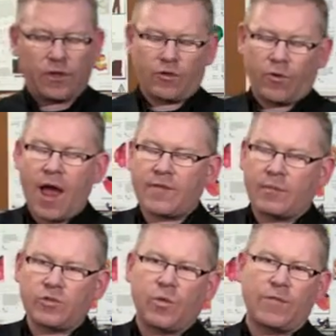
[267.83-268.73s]
carafe
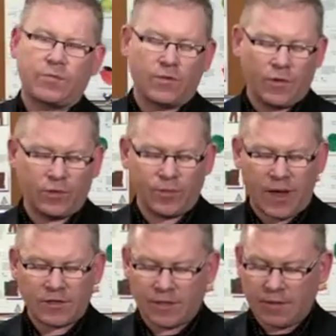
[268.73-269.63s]
comes away from the filter
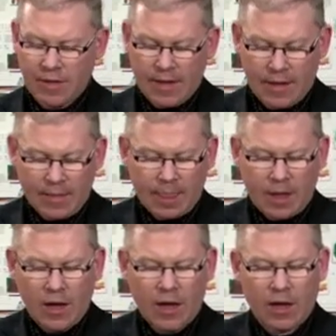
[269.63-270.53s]
basket,
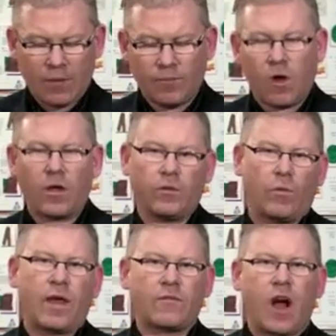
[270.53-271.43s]
you
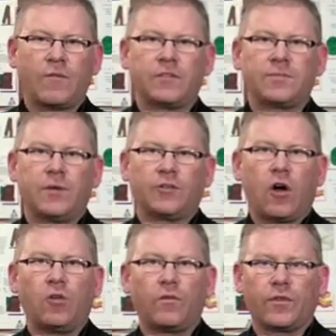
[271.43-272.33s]
won't have coffee spilt
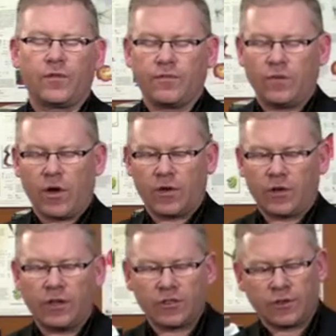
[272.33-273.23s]
all over your
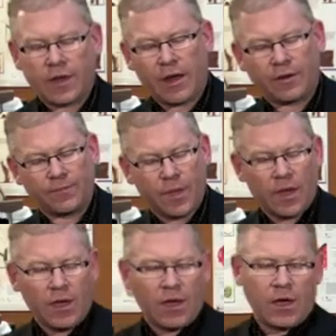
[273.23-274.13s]
kitchen counter.
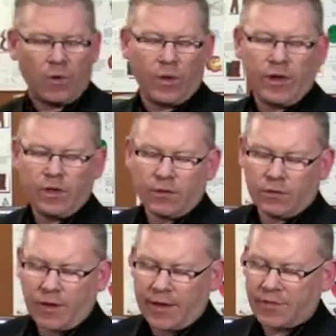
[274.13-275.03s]
We
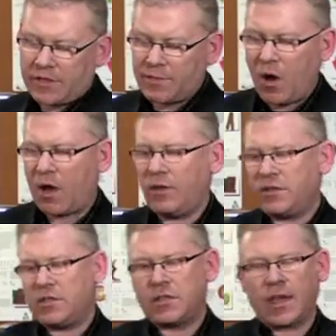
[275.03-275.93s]
like this model.
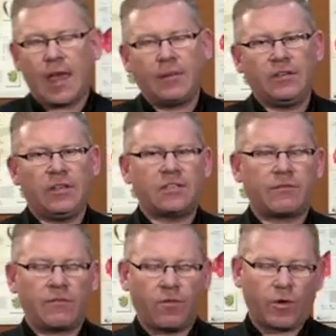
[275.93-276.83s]
This is the KBT
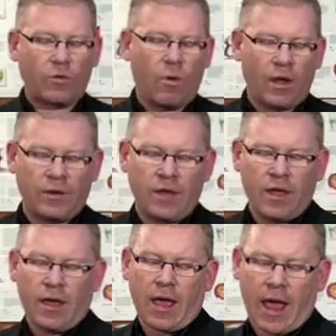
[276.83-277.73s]
741,
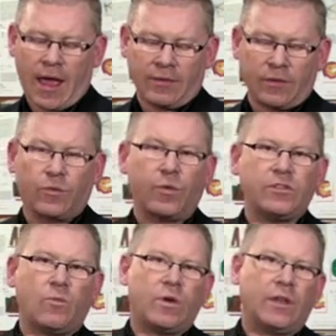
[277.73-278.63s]
and the
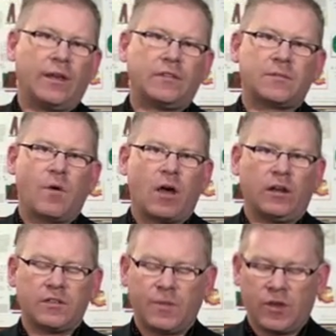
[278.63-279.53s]
reason we like this
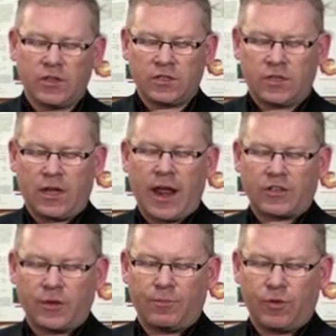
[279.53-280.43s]
model is because it
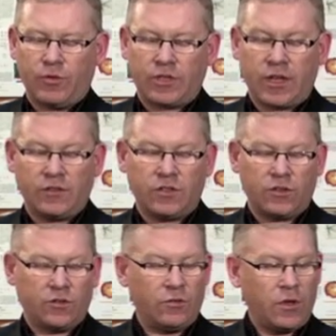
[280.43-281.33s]
actually brews
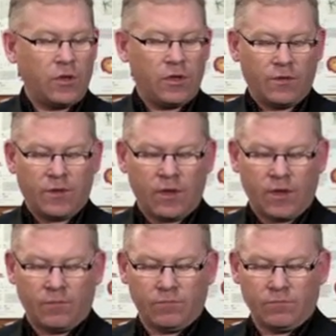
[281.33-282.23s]
into
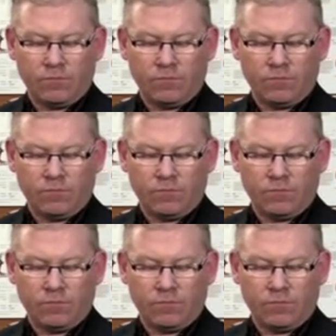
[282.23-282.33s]
the